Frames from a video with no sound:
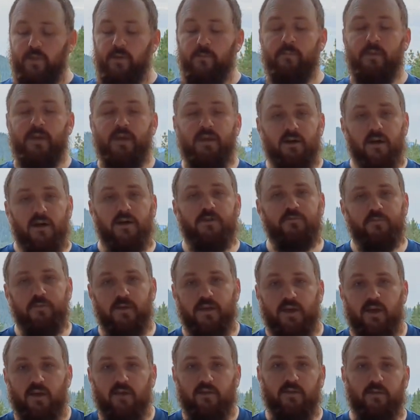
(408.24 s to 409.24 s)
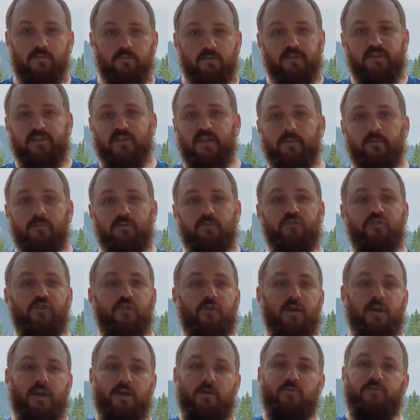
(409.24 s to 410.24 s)
Because we kicked up the
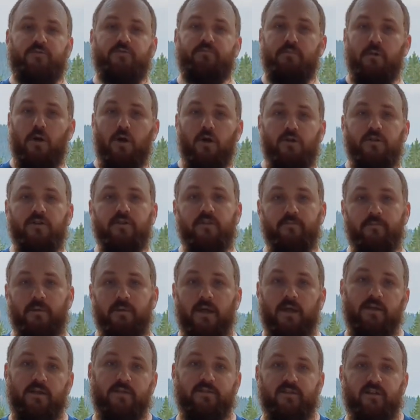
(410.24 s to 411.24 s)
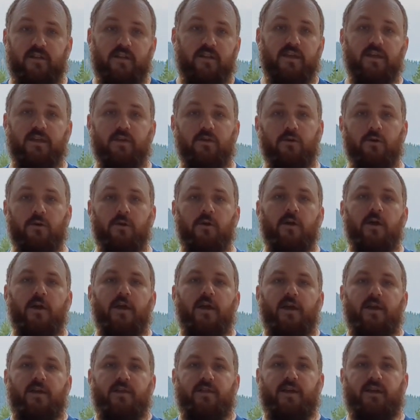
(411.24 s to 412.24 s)
temperature, it was burning the pellets cleaner.
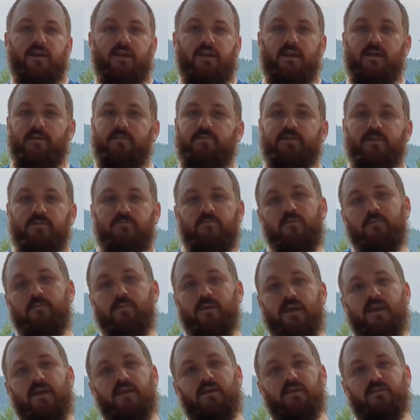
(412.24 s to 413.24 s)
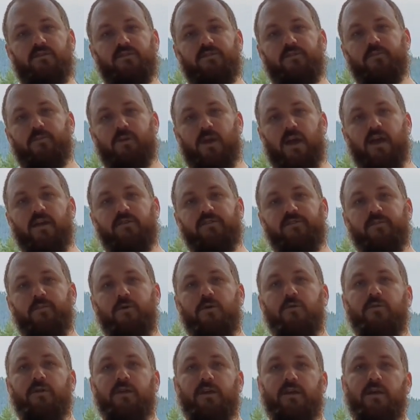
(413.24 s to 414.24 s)
And that keeps it from being as
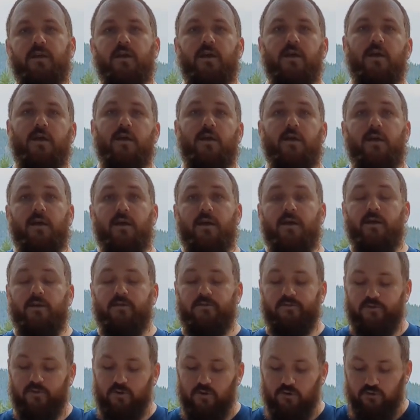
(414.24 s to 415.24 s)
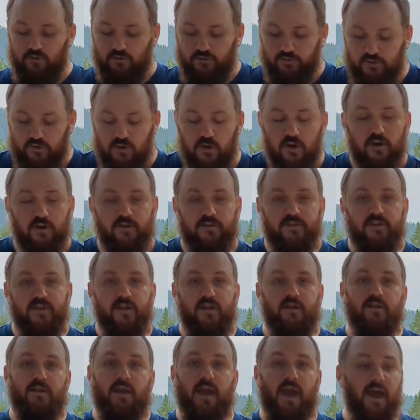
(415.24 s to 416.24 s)
smoky. So it just cooks
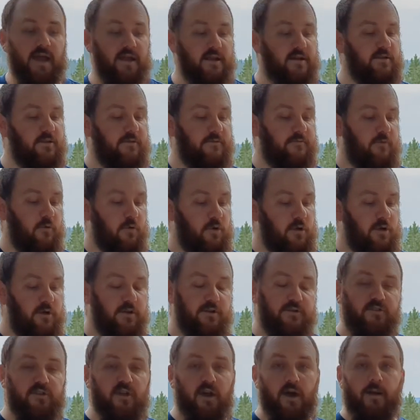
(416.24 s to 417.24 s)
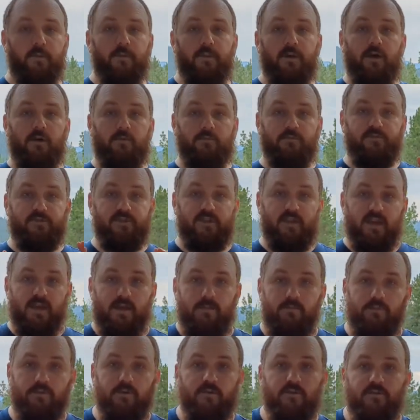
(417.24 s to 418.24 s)
it. Adding the foil on top helps
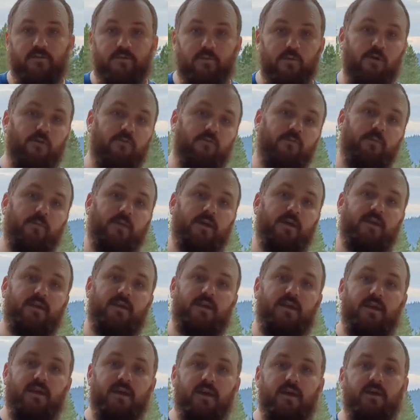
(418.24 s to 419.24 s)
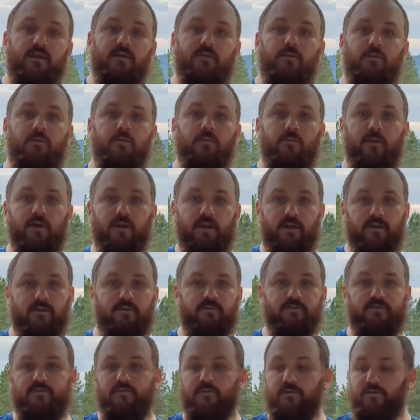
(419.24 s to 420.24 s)
keep the smoke from getting in, what
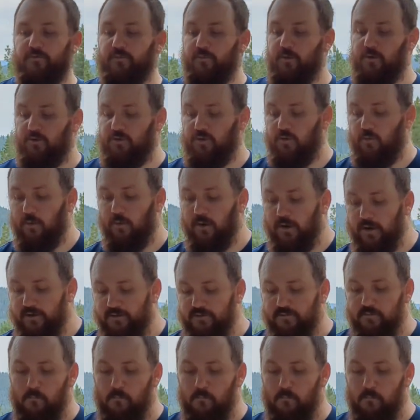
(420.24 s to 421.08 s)
little smoke there was.